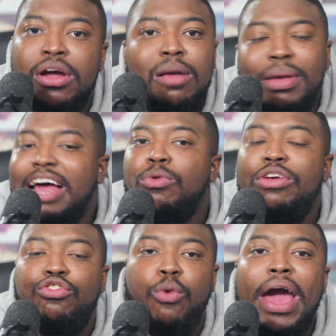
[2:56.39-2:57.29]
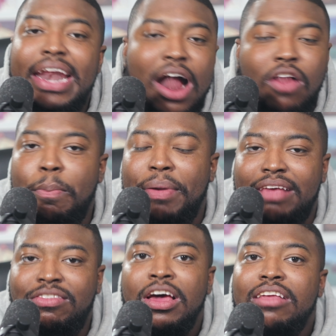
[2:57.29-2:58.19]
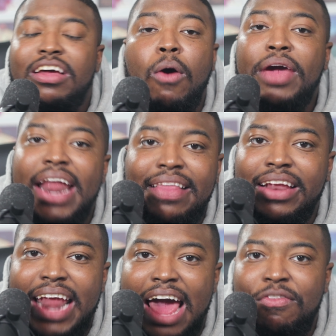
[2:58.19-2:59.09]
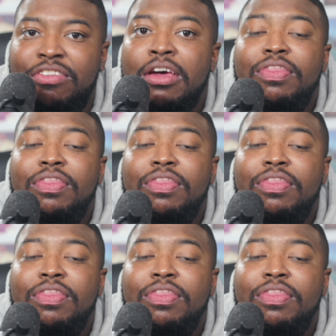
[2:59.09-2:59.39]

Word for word: because we traded all the picks to go get Anthony Davis,